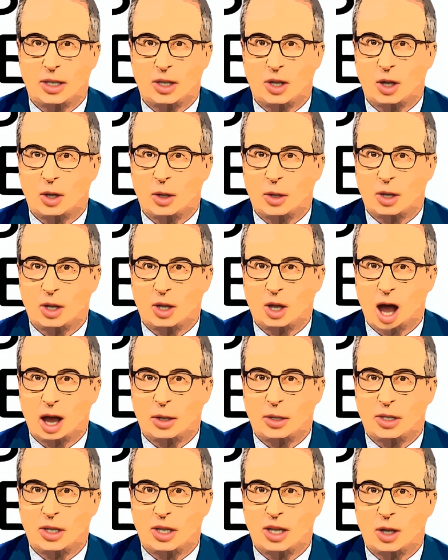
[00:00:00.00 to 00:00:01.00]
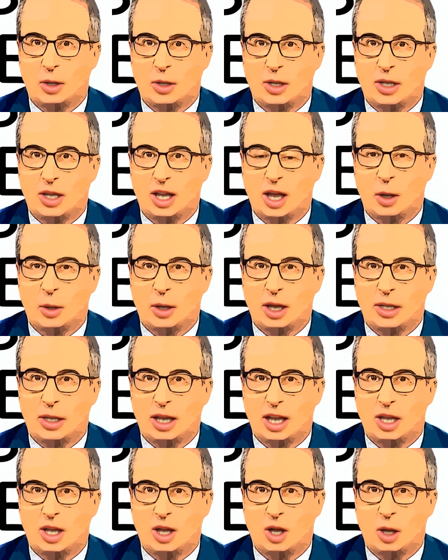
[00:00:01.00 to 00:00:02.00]
News traveled so slowly
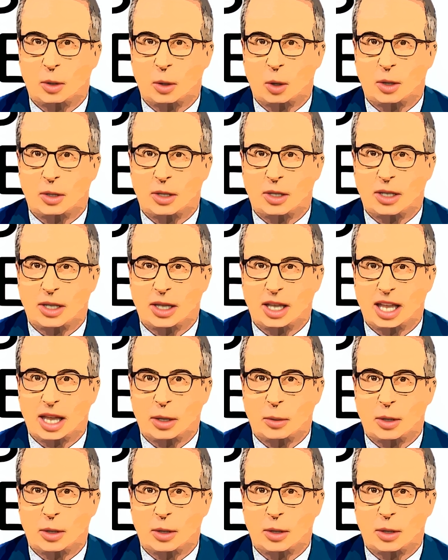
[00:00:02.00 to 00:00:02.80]
that it took more than 6